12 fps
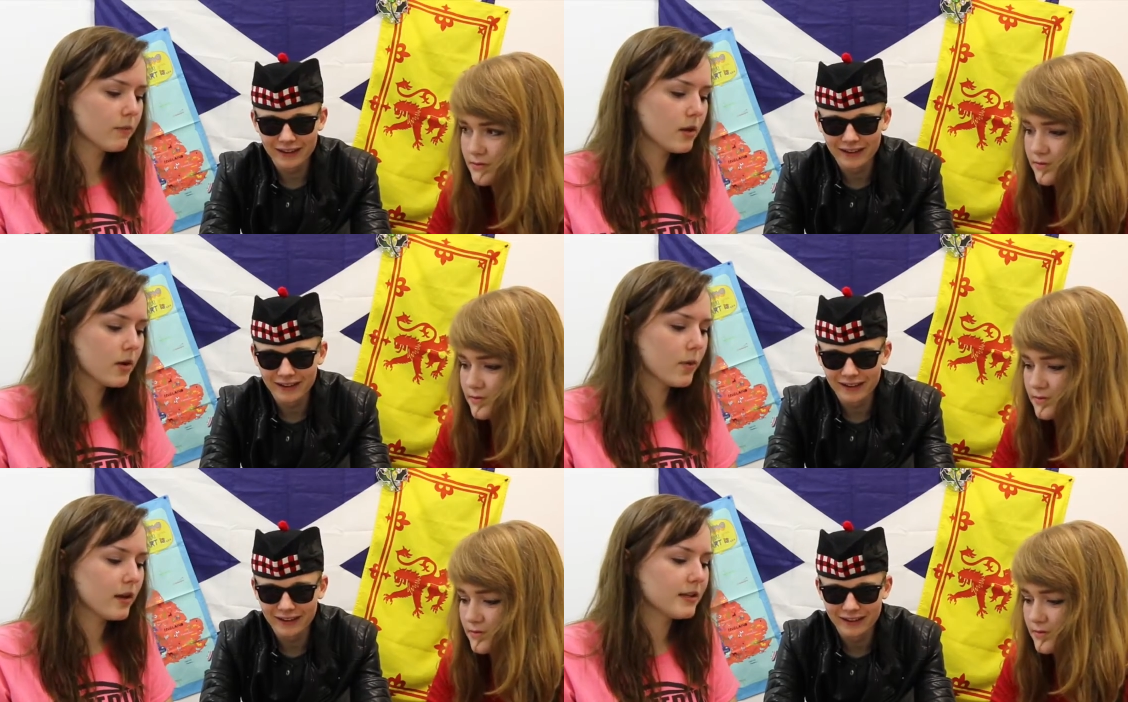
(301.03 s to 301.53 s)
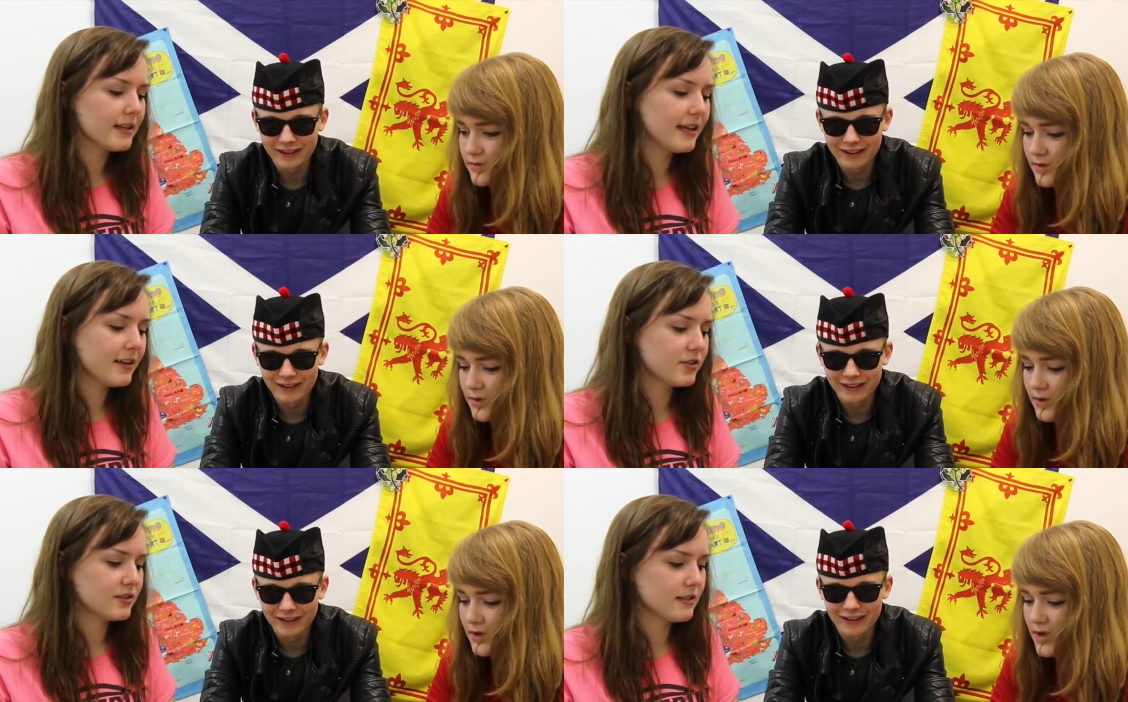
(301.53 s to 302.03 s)
Speaker 1: blow on the
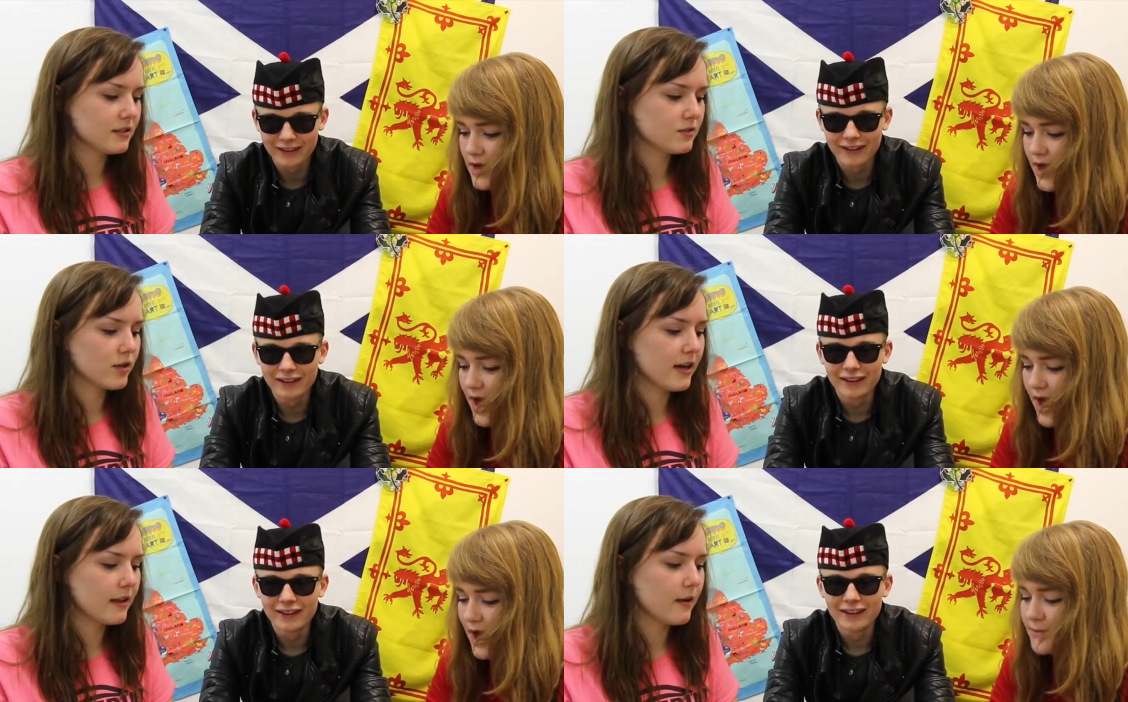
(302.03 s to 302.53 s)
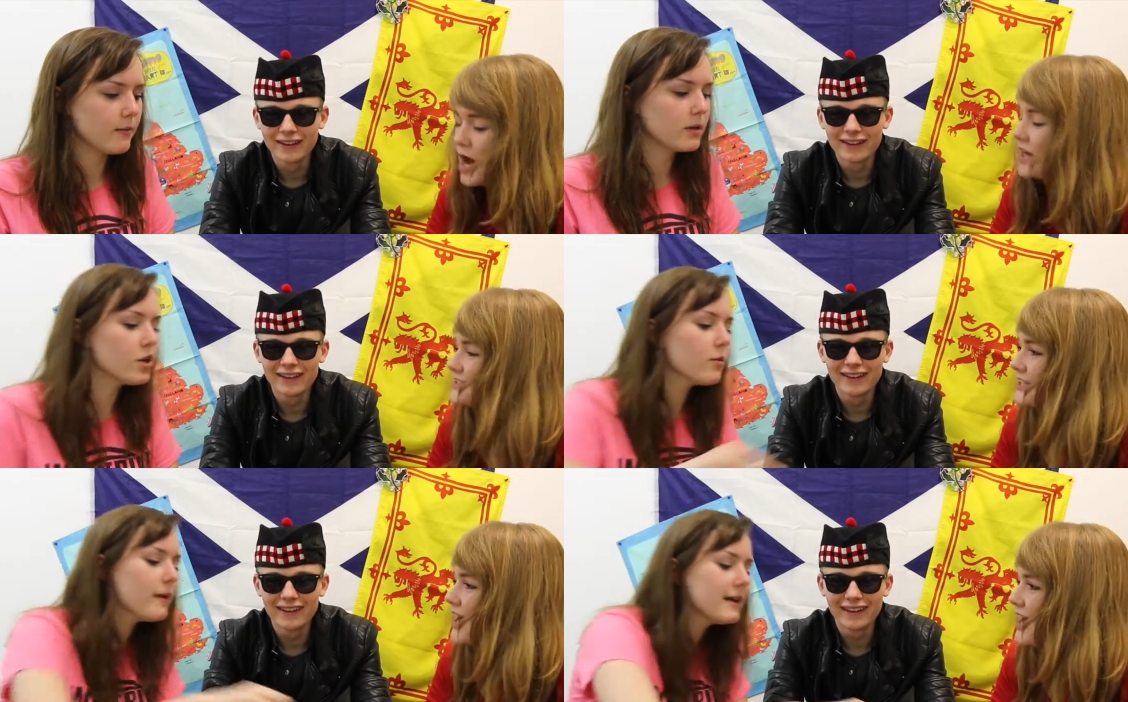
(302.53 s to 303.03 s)
nails to dry them. I'm
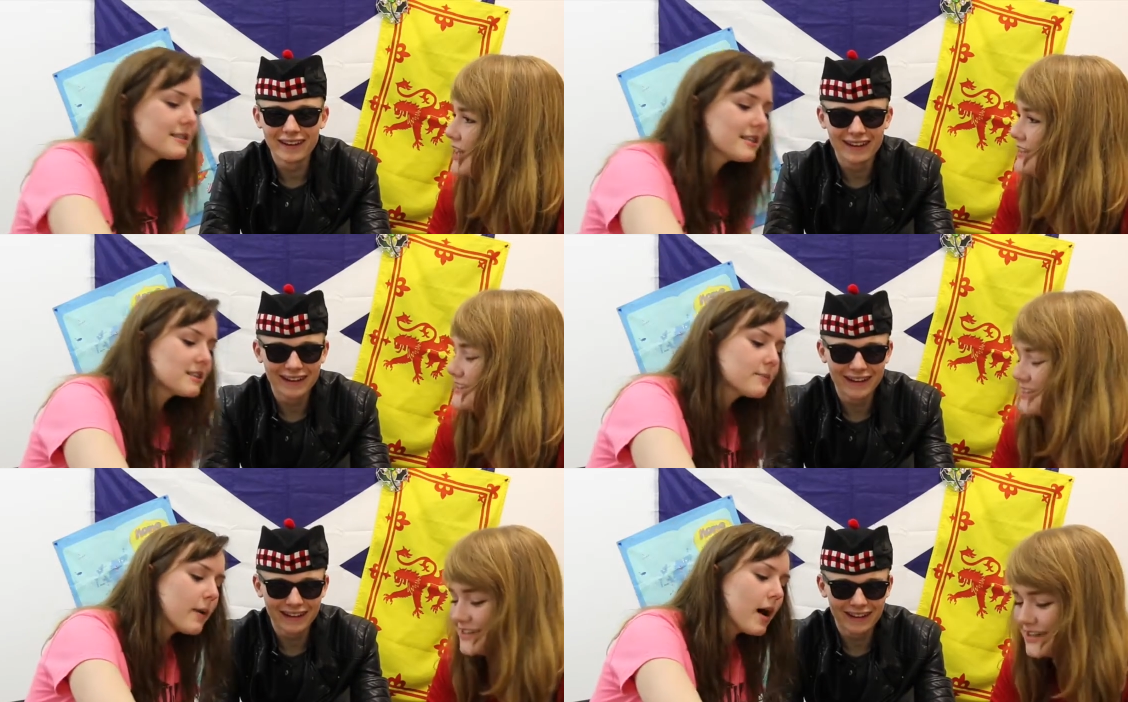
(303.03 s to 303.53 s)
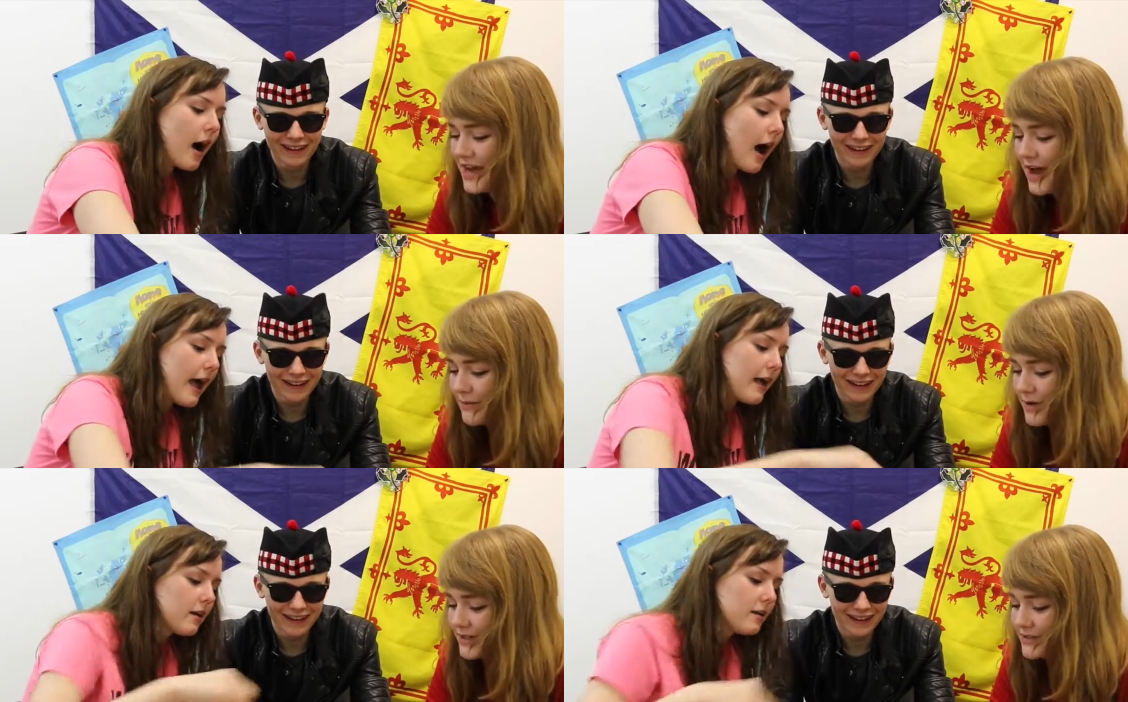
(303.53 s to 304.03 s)
not you done. missed a spot.
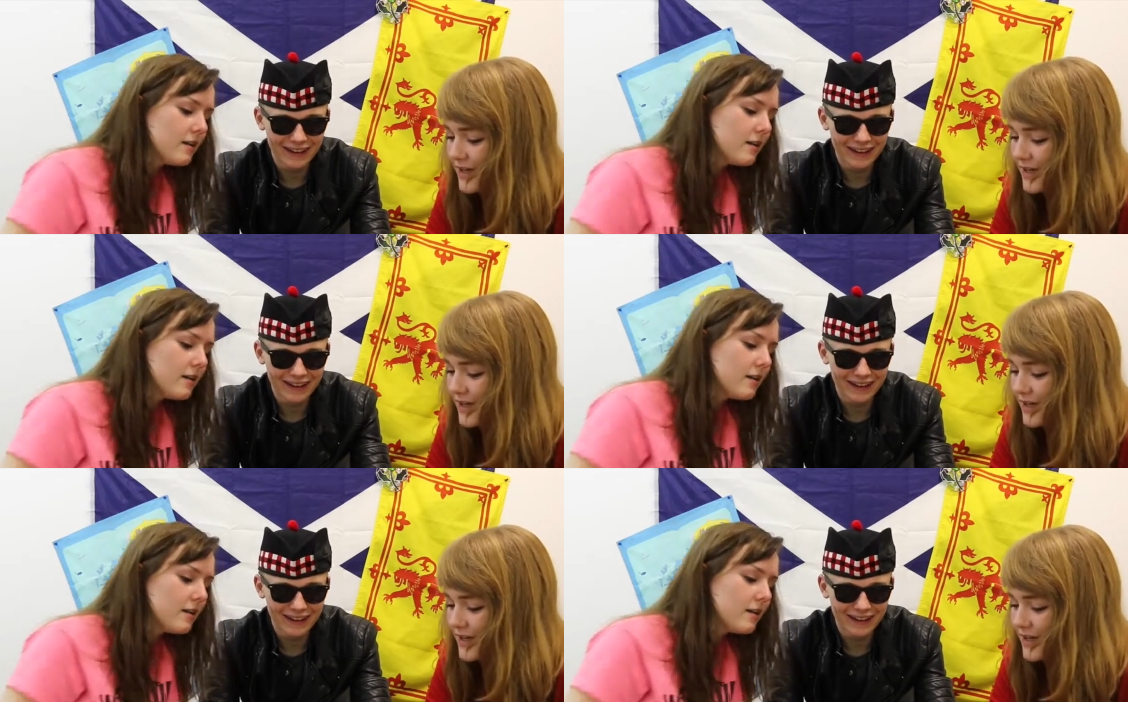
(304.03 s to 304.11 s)
I'm not